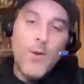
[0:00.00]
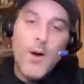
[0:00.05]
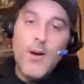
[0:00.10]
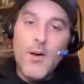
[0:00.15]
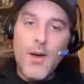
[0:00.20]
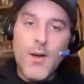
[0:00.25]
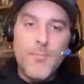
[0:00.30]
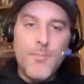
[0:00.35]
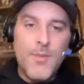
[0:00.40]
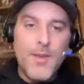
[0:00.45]

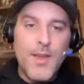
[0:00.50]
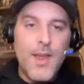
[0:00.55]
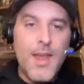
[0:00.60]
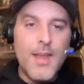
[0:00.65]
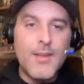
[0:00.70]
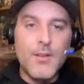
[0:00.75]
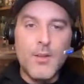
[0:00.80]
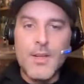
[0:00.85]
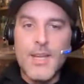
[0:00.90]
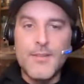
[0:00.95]
Well, I'm, and
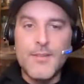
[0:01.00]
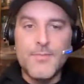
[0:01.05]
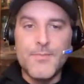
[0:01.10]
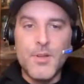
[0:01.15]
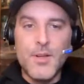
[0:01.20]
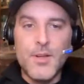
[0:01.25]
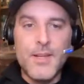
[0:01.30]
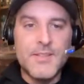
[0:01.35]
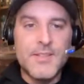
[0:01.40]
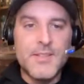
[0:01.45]
look at
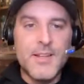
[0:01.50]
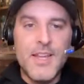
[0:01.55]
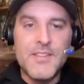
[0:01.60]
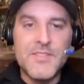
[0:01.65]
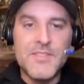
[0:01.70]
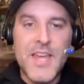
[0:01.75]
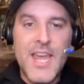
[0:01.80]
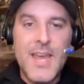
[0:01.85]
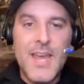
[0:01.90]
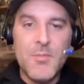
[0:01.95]
look at
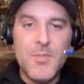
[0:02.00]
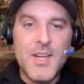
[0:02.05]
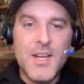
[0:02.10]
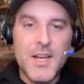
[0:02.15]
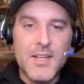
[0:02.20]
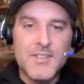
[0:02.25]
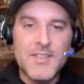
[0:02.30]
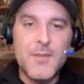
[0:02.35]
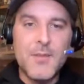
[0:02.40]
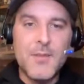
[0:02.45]
Sunday's game. I mean,
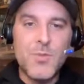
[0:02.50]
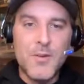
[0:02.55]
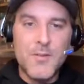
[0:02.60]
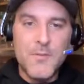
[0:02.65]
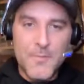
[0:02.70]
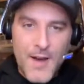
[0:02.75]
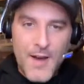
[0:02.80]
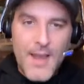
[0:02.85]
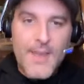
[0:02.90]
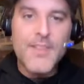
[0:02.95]
Gus
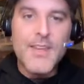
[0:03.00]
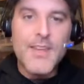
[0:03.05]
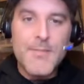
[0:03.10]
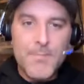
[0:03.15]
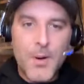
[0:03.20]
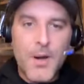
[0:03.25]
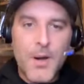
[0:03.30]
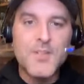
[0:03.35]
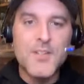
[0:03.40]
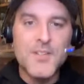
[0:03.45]
Edwards finally
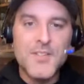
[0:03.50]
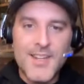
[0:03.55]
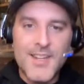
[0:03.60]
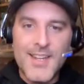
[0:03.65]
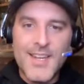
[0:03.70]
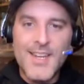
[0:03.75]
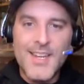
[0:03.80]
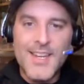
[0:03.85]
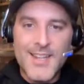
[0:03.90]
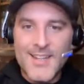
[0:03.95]
punches it
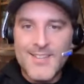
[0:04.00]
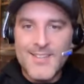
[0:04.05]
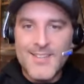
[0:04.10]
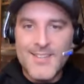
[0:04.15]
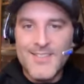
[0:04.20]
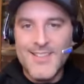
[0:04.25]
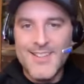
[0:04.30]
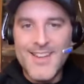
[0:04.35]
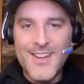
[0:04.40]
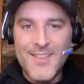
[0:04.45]
in, and
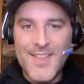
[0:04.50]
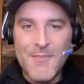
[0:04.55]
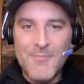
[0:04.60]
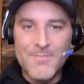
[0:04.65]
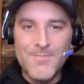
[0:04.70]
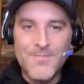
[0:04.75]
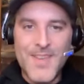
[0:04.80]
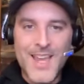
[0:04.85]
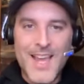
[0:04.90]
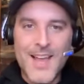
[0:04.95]
you know that
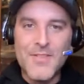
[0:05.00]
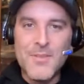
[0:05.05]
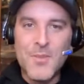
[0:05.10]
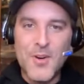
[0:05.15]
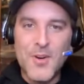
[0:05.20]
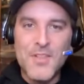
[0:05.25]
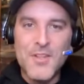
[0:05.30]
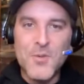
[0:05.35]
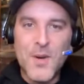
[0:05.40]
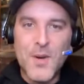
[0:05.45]
they got the
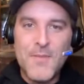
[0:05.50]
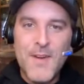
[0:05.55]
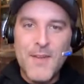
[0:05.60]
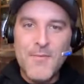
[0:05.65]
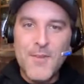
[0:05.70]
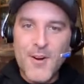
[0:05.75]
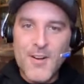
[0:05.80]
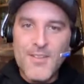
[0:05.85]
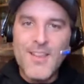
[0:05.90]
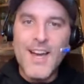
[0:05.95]
ball at the
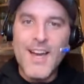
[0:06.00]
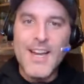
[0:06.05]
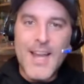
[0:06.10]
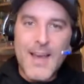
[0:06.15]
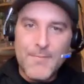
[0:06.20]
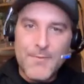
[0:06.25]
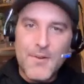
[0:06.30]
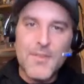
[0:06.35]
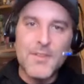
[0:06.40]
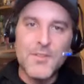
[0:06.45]
25 yard line
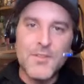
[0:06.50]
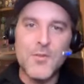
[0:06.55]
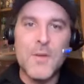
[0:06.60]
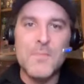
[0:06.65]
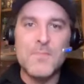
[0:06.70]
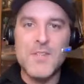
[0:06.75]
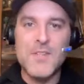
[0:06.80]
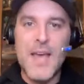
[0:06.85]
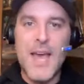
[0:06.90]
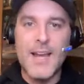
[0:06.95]
after the
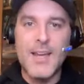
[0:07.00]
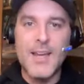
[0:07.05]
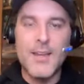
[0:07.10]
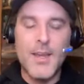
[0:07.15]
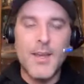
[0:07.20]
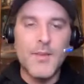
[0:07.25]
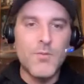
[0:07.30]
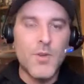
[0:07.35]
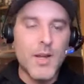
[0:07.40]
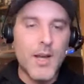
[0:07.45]
strip sack
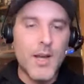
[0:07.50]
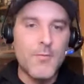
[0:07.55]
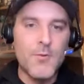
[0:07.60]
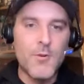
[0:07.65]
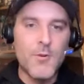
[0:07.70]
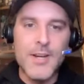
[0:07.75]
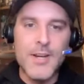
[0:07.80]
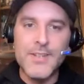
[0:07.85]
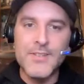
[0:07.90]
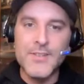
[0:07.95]
and,
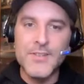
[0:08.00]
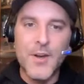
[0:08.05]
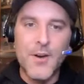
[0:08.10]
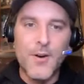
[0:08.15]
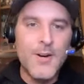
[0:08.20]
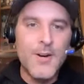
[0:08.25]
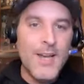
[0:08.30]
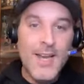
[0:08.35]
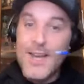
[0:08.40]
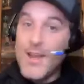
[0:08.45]
recovery. So
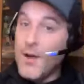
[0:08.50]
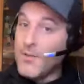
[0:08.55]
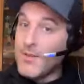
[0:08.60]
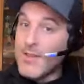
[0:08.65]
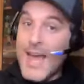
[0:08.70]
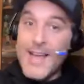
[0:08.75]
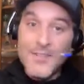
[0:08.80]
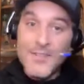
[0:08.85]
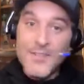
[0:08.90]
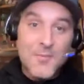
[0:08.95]
you know,
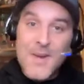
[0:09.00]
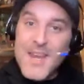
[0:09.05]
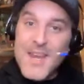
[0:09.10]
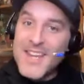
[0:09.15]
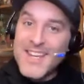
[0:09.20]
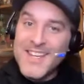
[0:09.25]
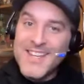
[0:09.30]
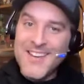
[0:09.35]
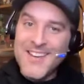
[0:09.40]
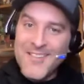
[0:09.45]
last
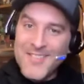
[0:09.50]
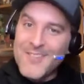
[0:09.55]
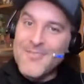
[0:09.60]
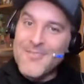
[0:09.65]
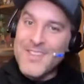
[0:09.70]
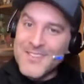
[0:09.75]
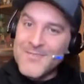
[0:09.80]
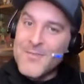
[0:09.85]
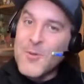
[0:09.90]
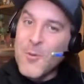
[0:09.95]
week, you know, the,
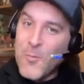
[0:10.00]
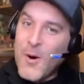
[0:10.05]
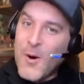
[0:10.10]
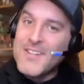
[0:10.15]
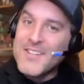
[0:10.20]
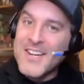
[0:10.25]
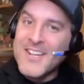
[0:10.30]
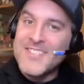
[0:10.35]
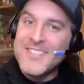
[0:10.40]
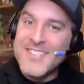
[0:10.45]
the the
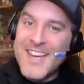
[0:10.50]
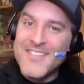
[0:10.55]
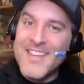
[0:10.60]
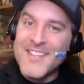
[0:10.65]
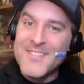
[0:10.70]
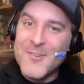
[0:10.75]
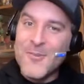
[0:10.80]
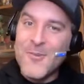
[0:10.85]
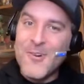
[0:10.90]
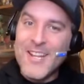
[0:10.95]
one touchdown
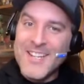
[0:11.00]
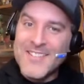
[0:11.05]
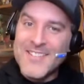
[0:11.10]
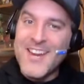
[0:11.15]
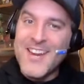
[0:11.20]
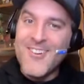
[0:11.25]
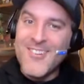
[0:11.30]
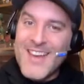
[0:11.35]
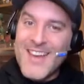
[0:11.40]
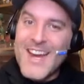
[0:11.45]
they scored against
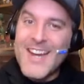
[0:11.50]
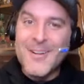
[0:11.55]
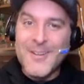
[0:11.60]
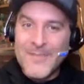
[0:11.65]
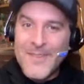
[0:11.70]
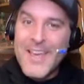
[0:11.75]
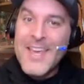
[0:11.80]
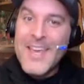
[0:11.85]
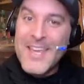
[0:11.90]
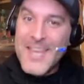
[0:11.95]
Carolina
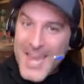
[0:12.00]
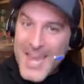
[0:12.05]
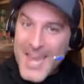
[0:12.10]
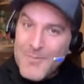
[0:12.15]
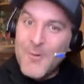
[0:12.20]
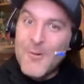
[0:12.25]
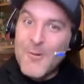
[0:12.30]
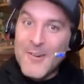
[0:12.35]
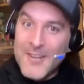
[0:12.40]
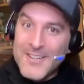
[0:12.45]

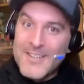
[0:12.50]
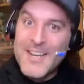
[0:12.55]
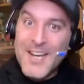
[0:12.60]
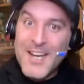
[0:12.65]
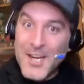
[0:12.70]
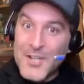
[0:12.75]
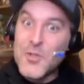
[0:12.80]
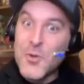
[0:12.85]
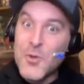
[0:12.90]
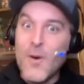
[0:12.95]
came on
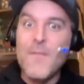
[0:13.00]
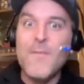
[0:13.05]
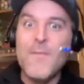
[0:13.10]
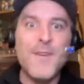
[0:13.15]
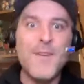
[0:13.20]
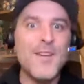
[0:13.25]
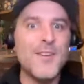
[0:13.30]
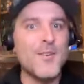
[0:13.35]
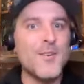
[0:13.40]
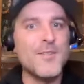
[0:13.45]
a short
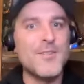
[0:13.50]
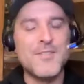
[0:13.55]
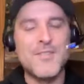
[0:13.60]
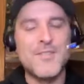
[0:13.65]
field.